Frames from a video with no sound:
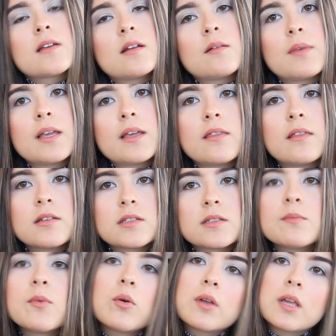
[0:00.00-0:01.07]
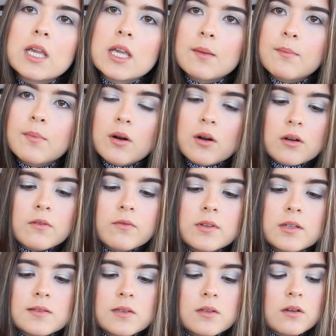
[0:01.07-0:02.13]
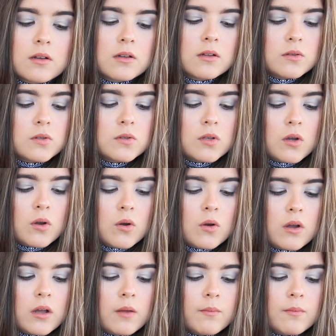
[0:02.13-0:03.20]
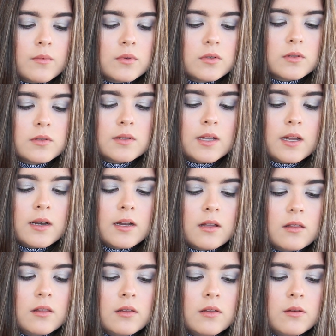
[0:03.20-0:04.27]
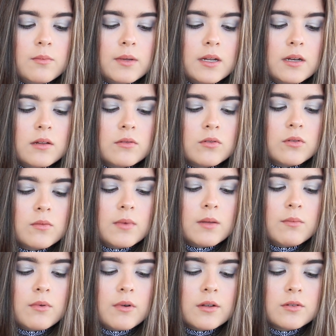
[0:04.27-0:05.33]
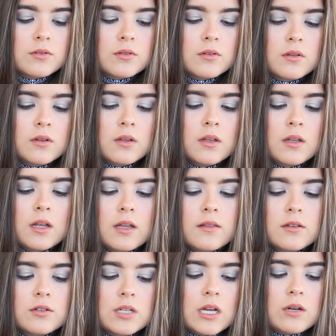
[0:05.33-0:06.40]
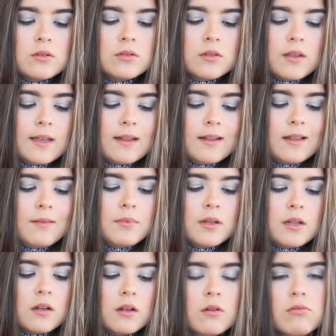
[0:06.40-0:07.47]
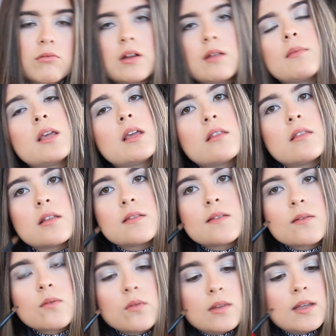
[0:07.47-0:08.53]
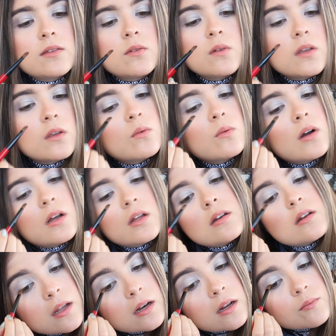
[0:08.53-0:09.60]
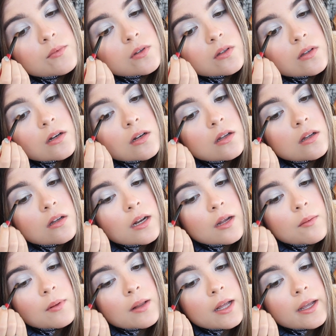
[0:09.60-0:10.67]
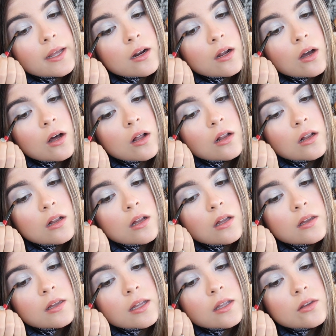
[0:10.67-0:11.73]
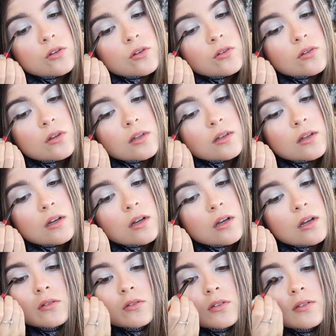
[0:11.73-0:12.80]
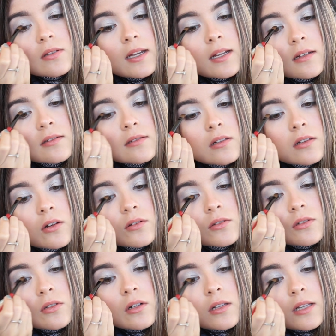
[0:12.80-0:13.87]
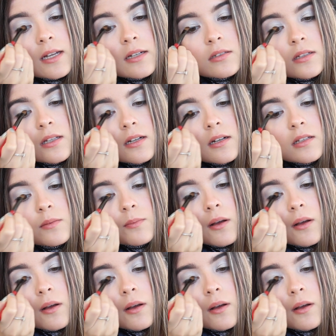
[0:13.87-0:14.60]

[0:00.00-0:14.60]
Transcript: gonna be the smoky part of this look. So I'm just adding a little bit into my brush, and the shadows get a bit creamy. That's what you want. And I'm just gonna apply it all, like just get as close to your lash line as